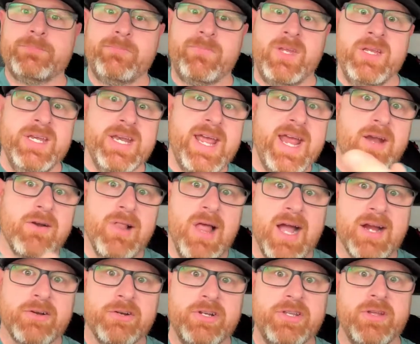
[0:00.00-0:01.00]
an air
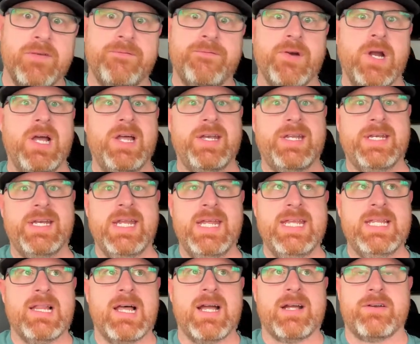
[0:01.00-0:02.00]
locker in the front and
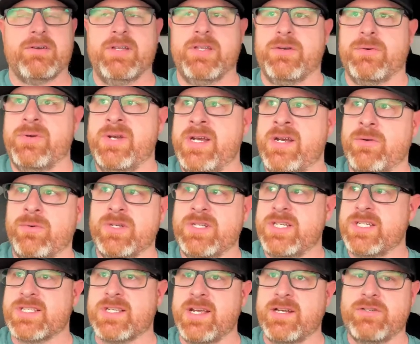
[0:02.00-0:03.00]
E locker in the rear would
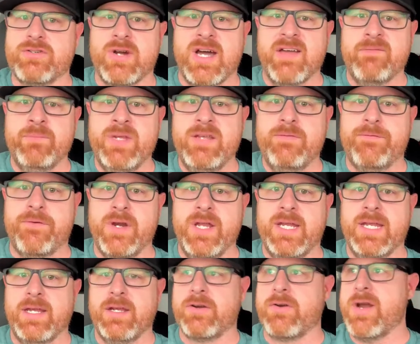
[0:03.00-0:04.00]
just like drive me
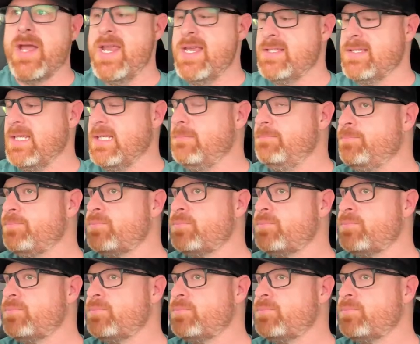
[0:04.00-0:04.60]
freaking crazy.